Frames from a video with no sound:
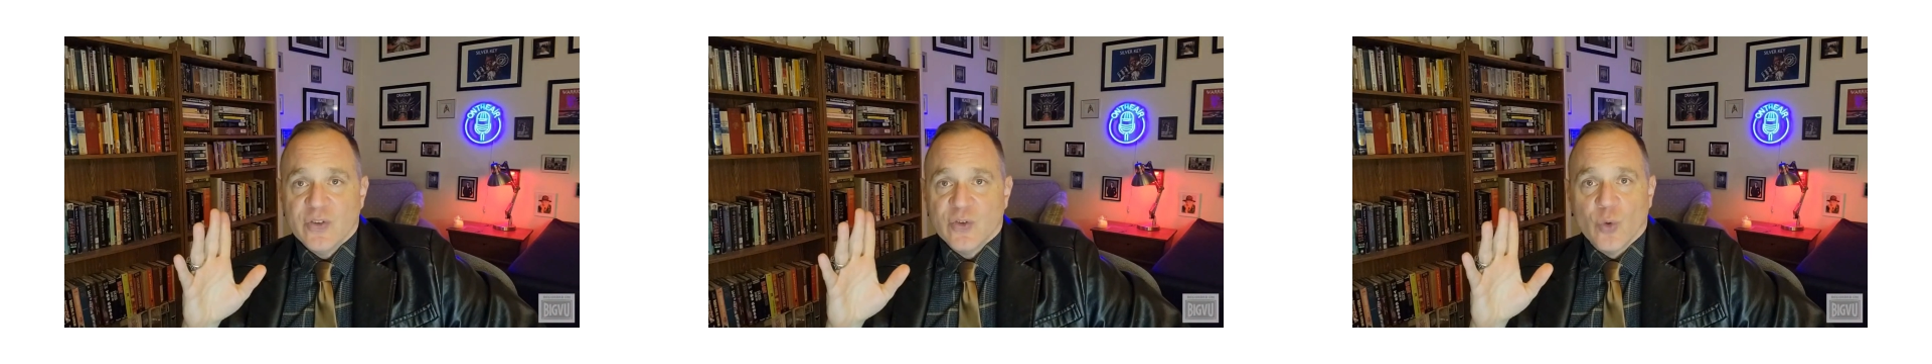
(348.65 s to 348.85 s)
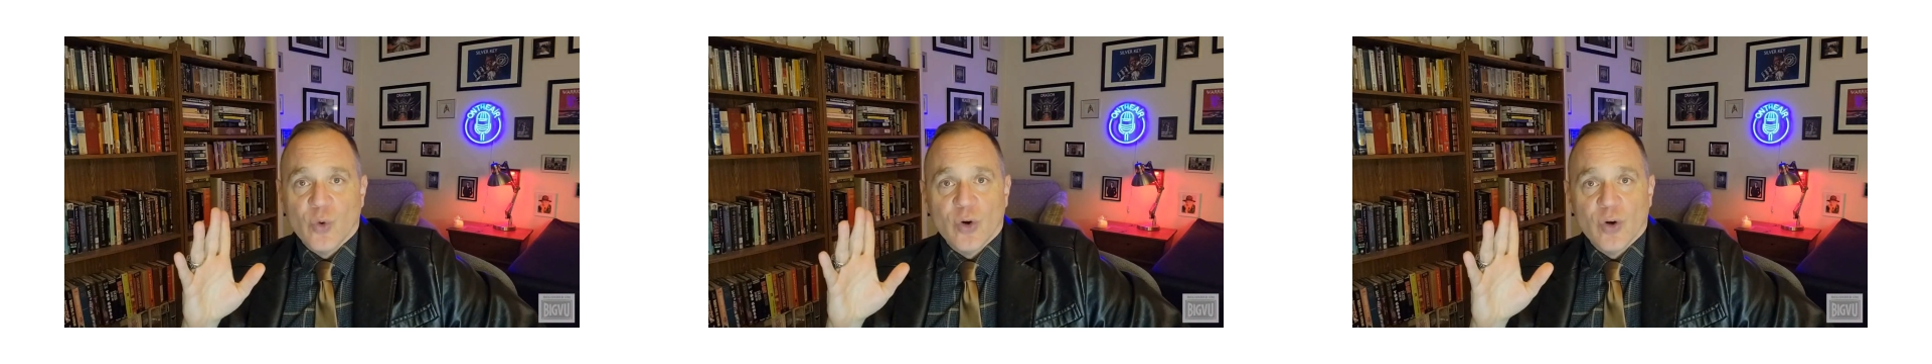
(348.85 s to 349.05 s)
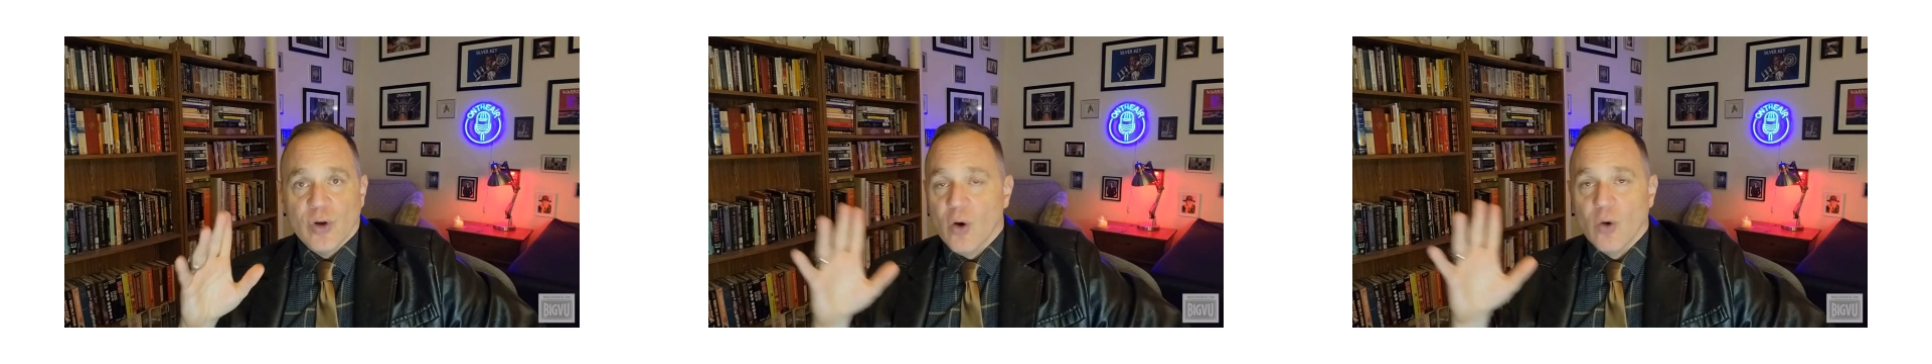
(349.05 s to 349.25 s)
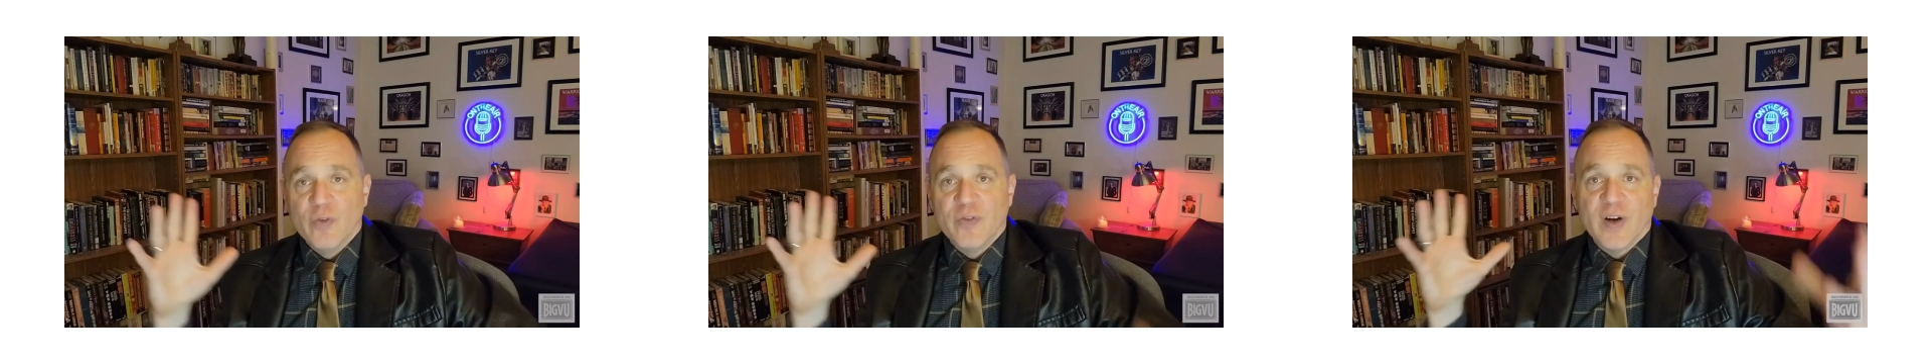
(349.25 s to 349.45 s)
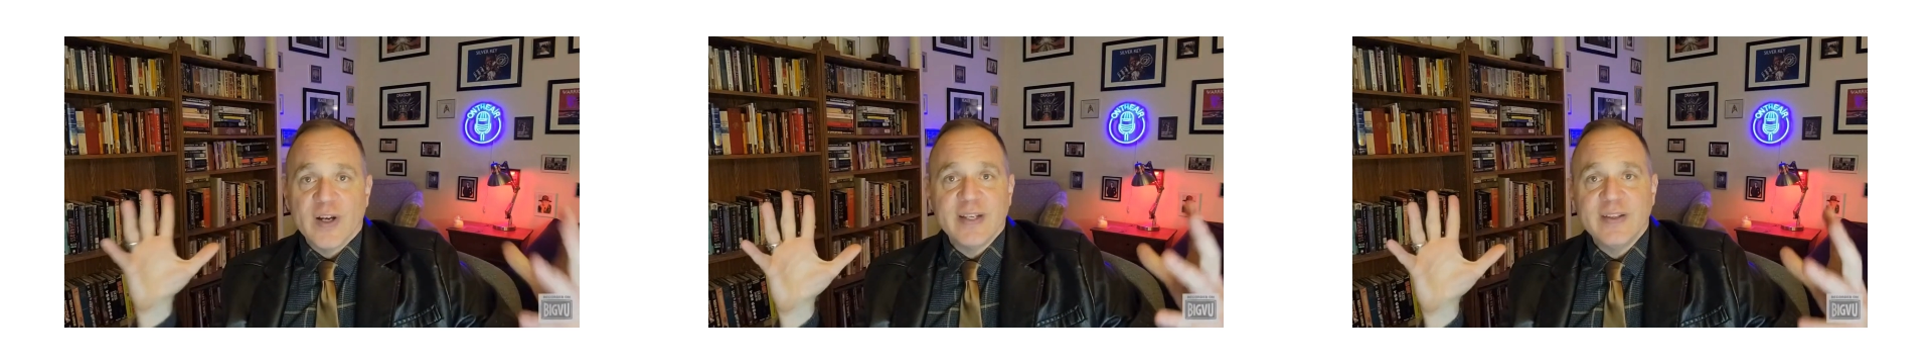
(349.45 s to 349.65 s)
or a whole
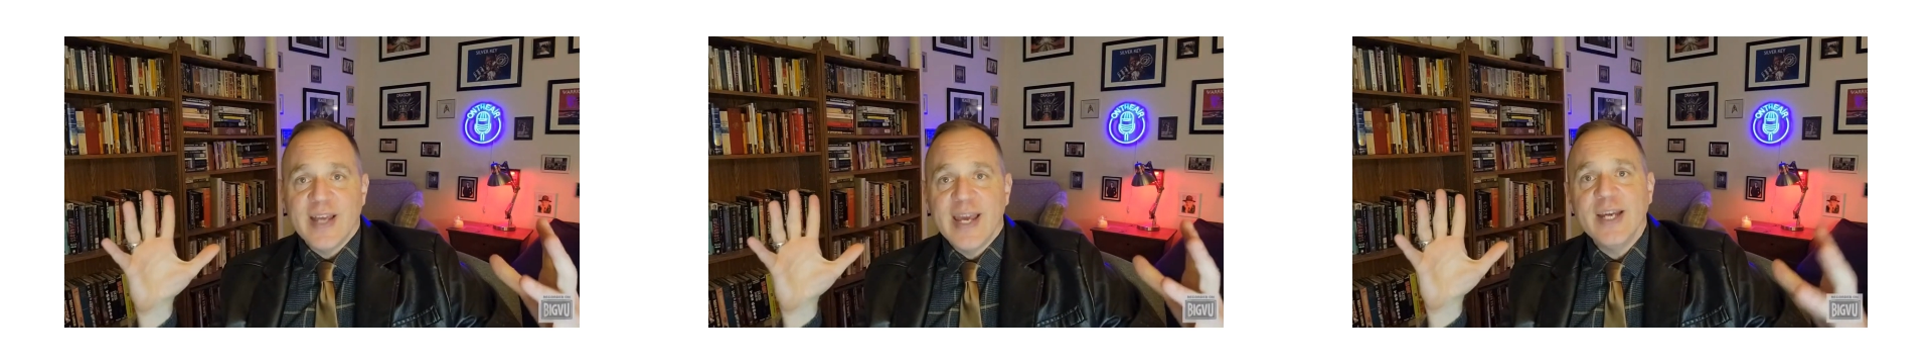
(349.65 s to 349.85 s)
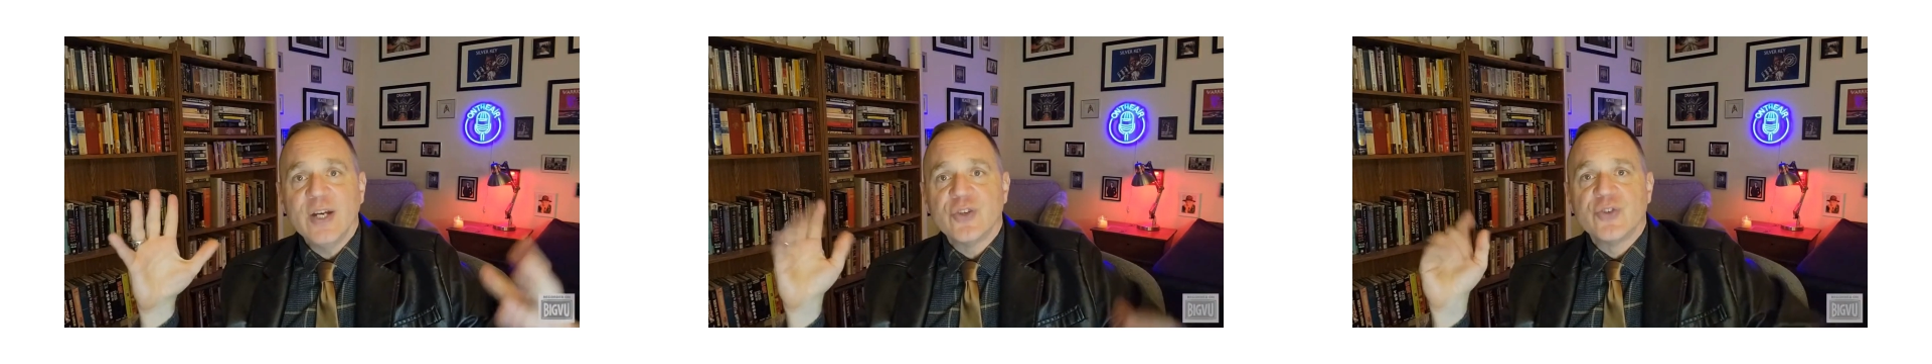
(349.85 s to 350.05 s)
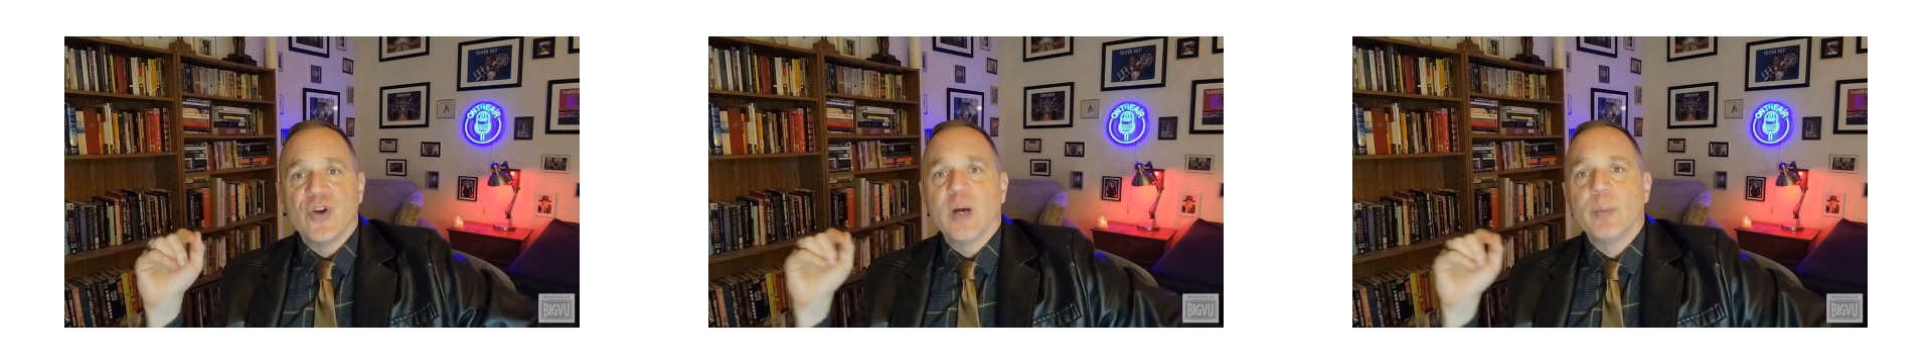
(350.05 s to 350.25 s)
fucking tanker truck,